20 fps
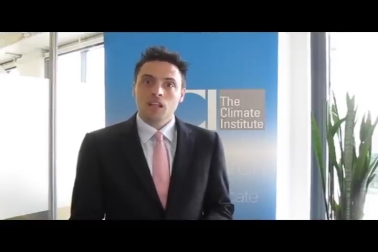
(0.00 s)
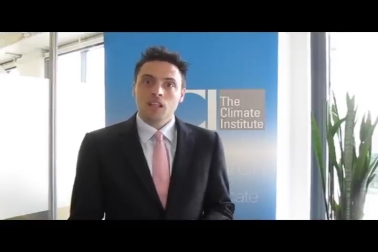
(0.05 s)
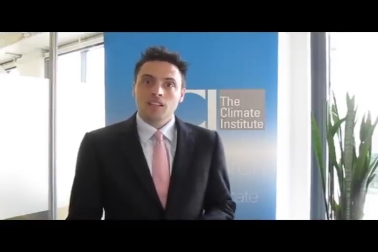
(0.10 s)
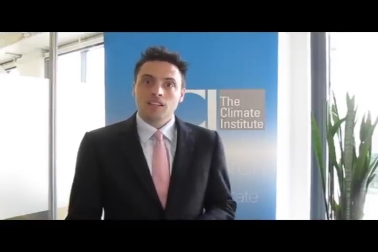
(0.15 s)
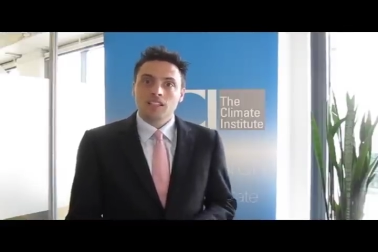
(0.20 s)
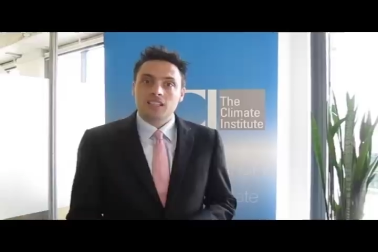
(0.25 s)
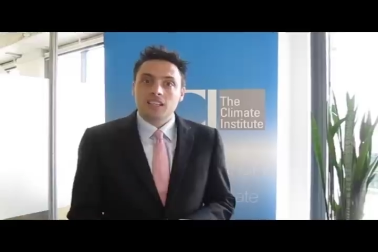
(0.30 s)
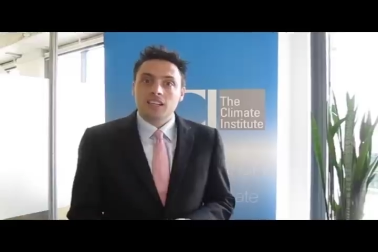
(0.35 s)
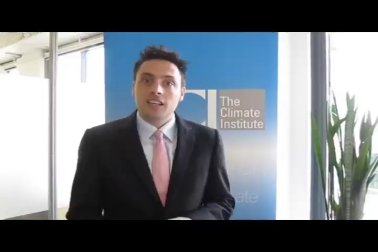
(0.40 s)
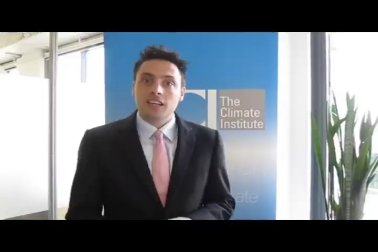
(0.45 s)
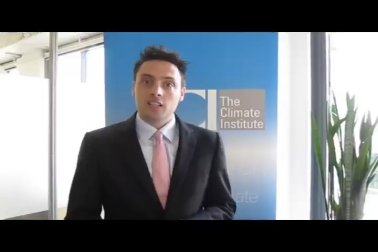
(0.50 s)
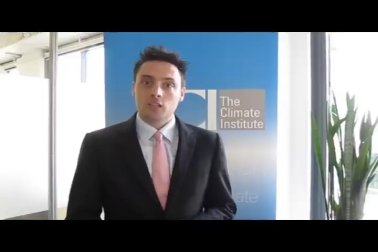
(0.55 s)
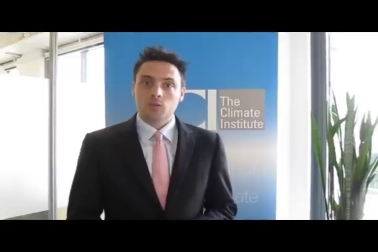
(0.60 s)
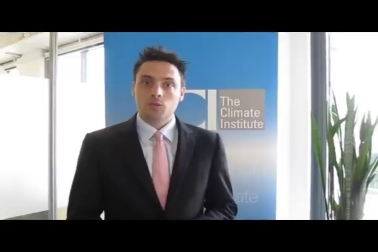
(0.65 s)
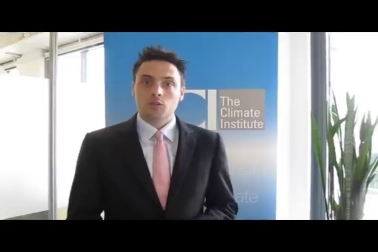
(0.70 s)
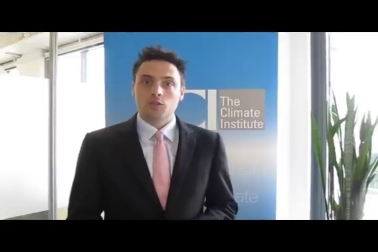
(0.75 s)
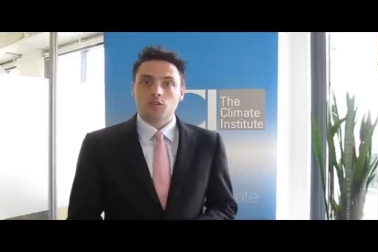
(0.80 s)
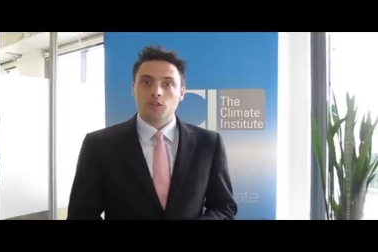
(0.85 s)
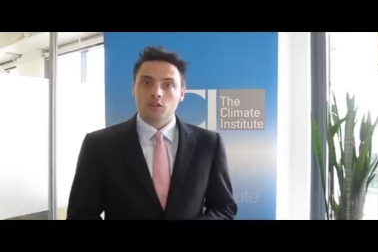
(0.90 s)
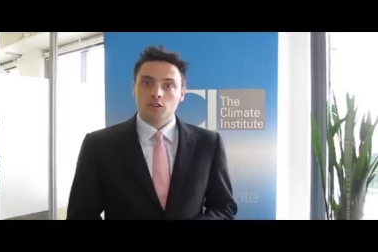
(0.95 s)
This index
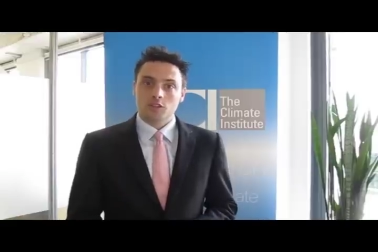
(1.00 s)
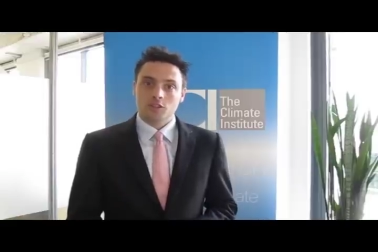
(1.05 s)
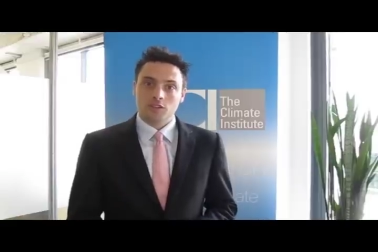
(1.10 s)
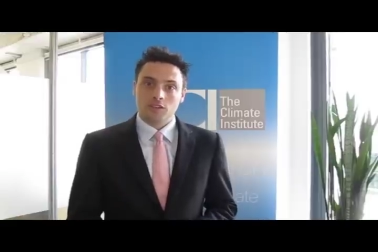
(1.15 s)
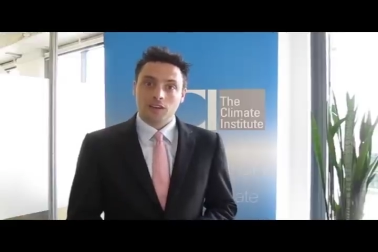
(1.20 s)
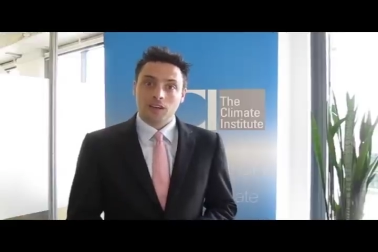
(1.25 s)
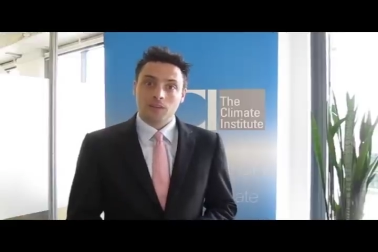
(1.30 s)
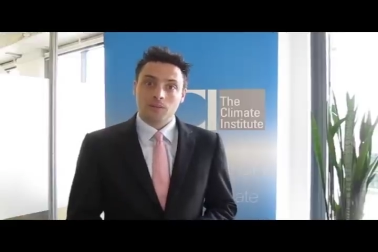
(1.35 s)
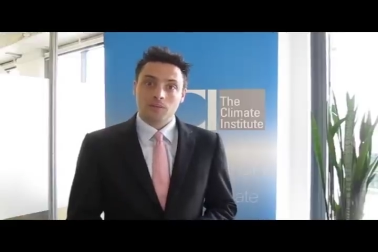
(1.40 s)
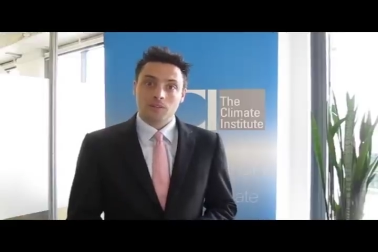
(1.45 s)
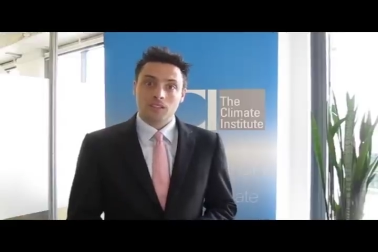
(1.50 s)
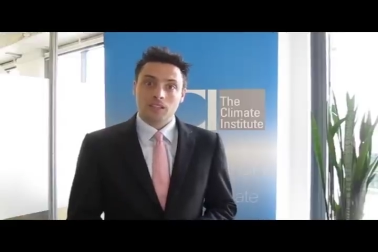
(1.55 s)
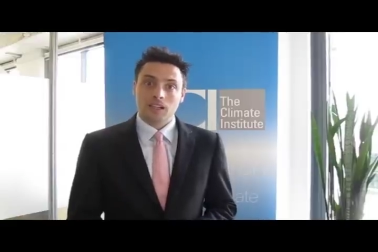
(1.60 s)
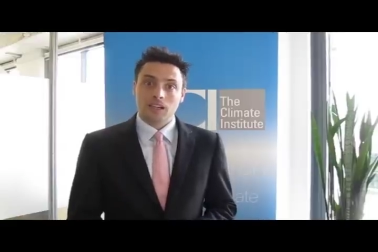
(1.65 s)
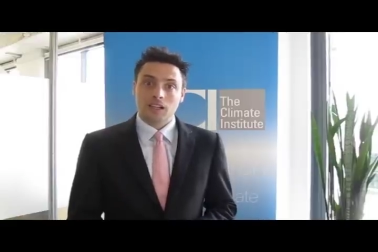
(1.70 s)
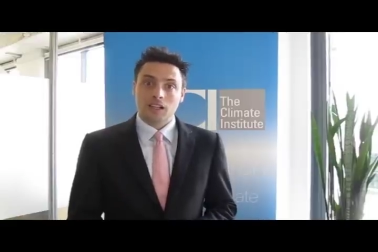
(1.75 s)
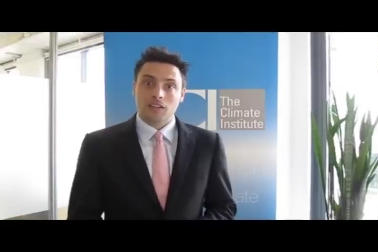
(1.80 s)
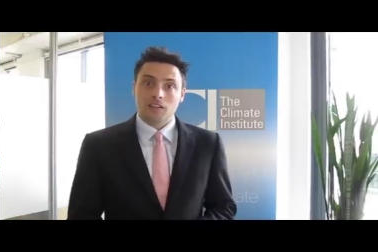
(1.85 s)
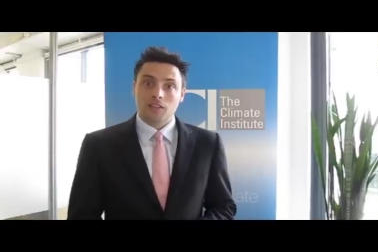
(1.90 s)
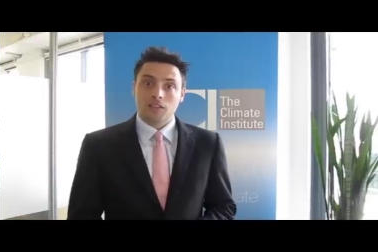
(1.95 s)
was first developed
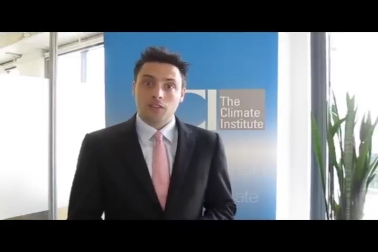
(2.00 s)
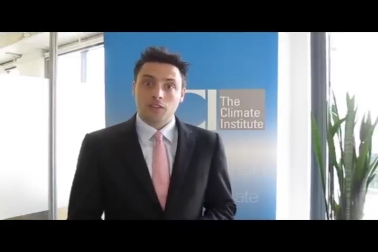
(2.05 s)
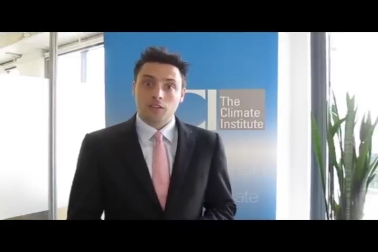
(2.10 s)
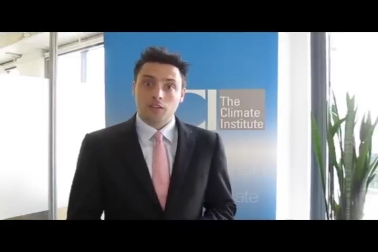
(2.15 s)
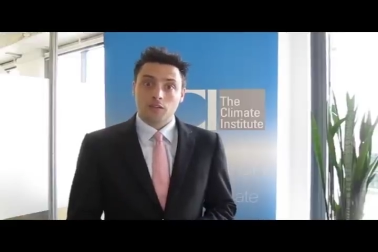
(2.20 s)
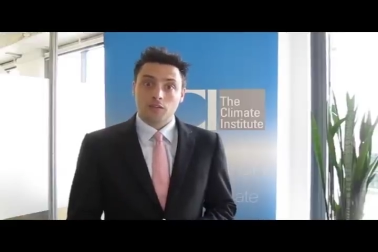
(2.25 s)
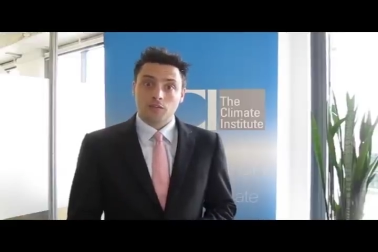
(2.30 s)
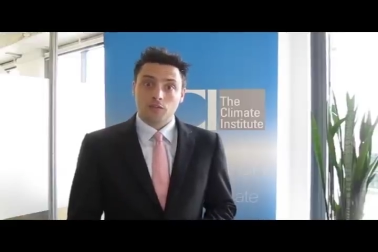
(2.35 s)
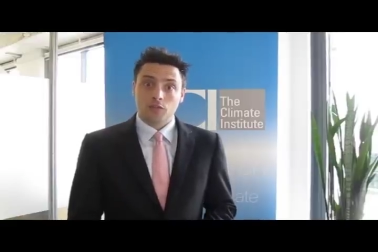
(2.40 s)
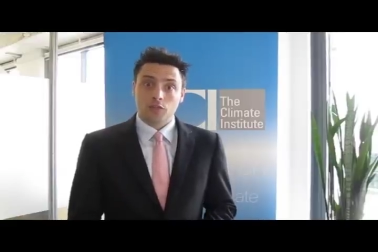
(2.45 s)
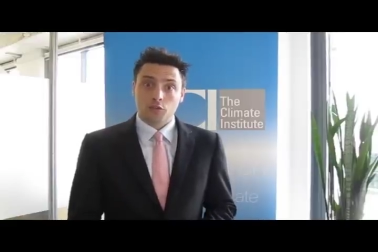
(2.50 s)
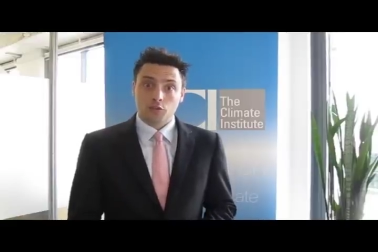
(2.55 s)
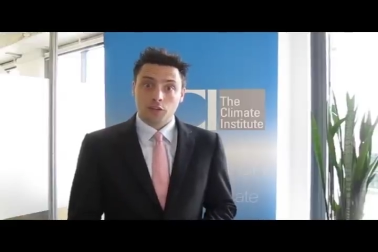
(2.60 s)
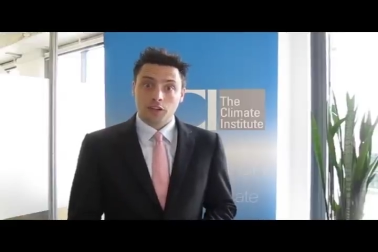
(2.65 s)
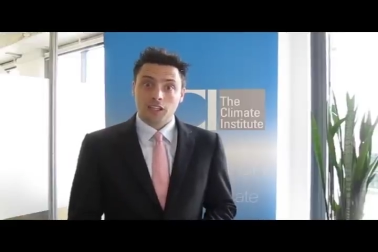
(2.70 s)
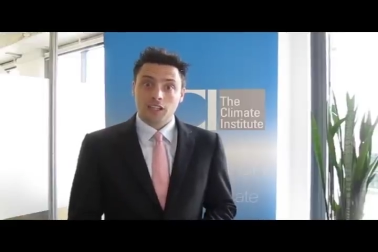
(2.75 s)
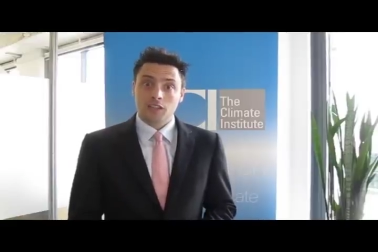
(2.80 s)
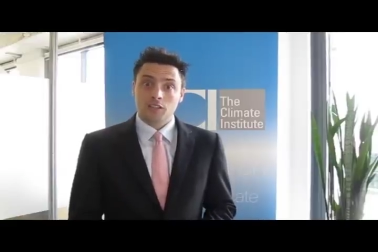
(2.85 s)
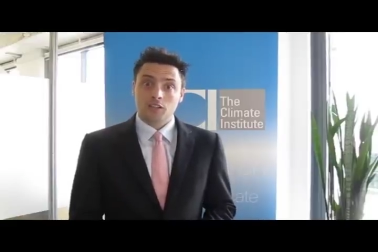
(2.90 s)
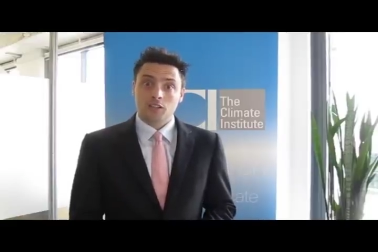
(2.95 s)
uh, three
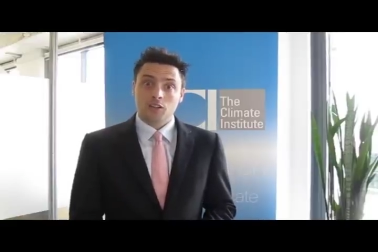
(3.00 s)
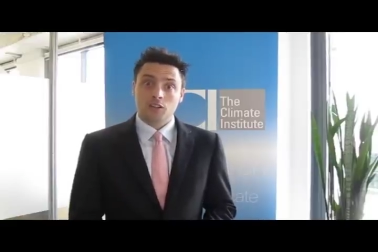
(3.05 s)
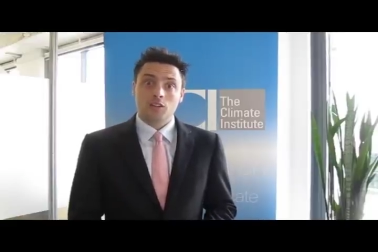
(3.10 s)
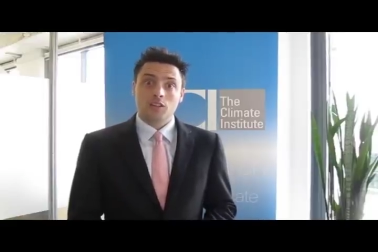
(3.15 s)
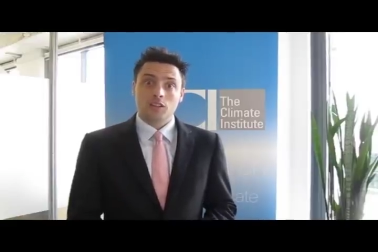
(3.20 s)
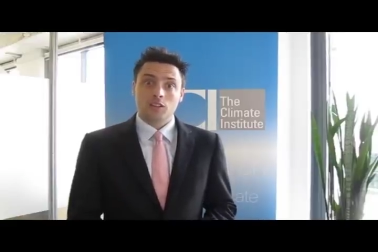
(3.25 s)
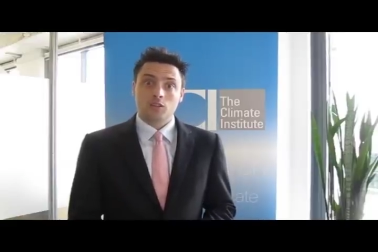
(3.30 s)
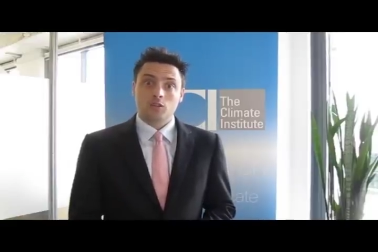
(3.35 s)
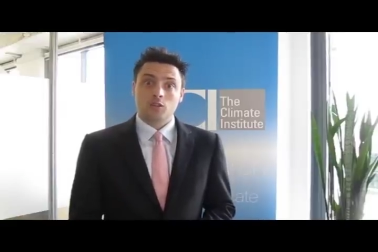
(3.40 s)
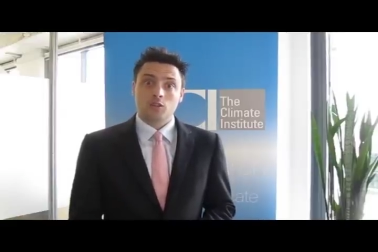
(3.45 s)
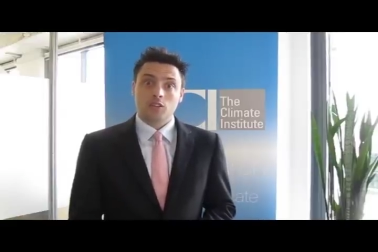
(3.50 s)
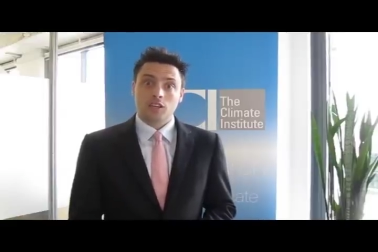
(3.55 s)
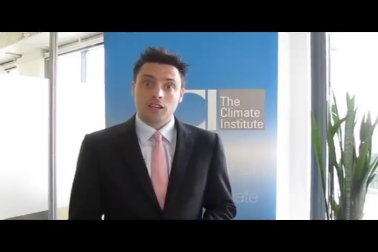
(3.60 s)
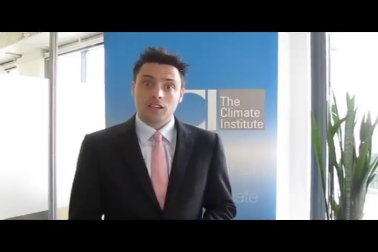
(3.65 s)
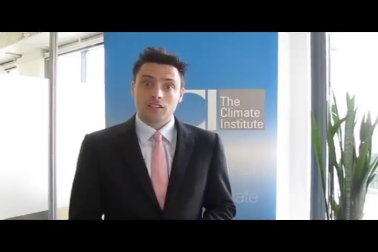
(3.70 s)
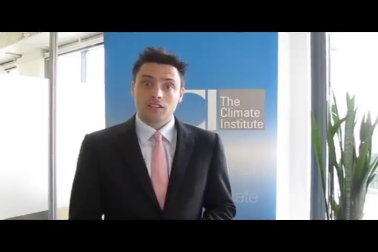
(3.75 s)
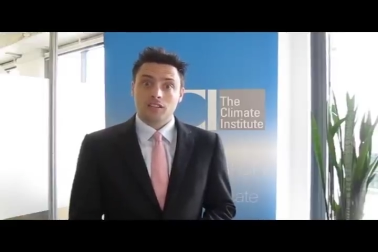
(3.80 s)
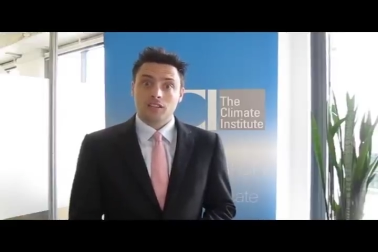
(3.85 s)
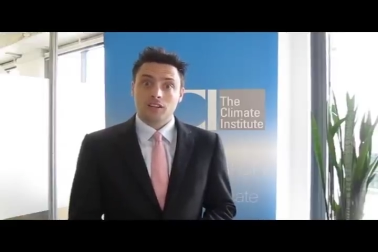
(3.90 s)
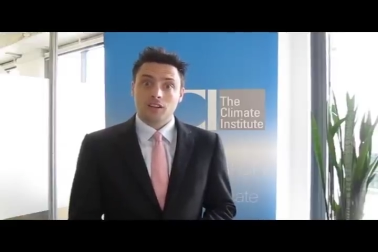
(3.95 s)
years ago in
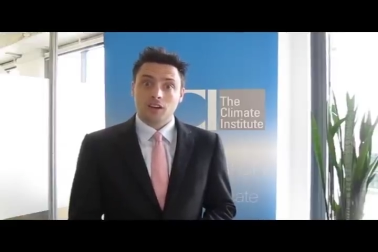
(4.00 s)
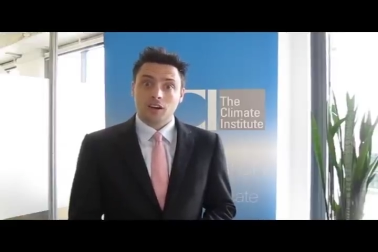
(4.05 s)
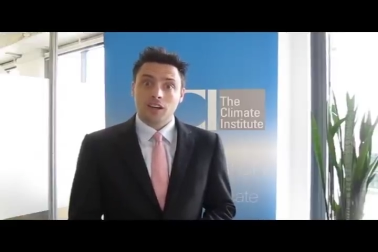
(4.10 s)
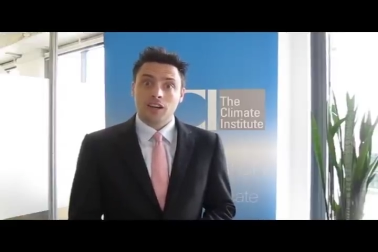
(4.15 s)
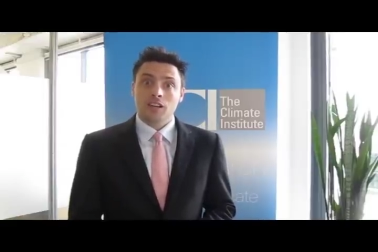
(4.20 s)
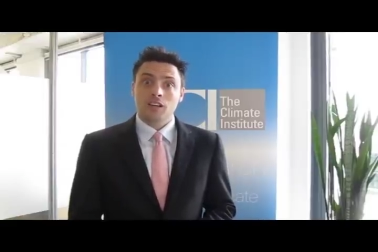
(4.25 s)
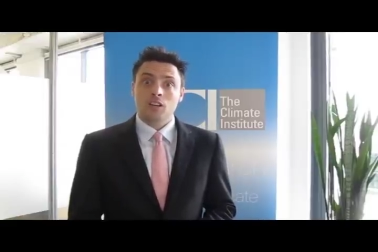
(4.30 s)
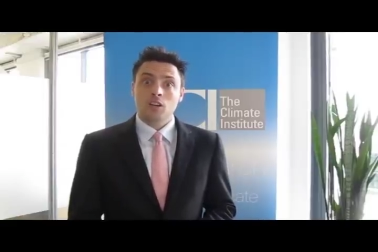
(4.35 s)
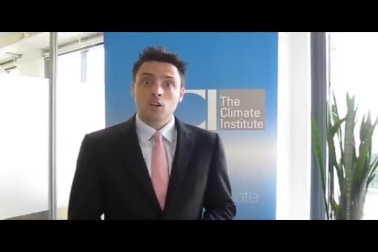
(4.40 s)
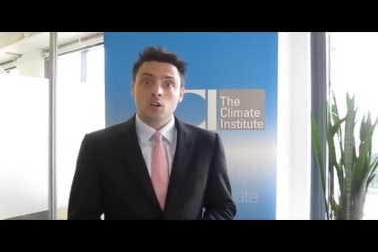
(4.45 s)
2009,